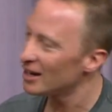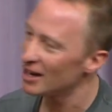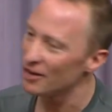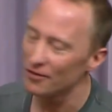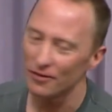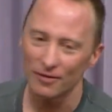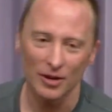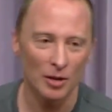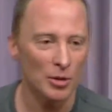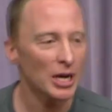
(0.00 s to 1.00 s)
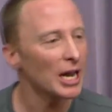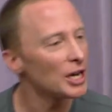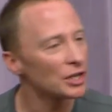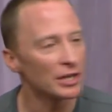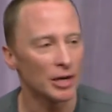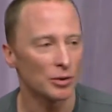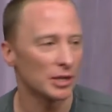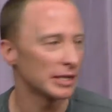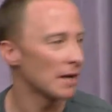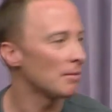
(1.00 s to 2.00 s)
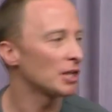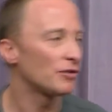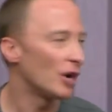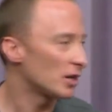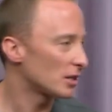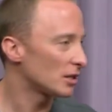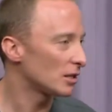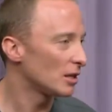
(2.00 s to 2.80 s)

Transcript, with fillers: if communication networks get much faster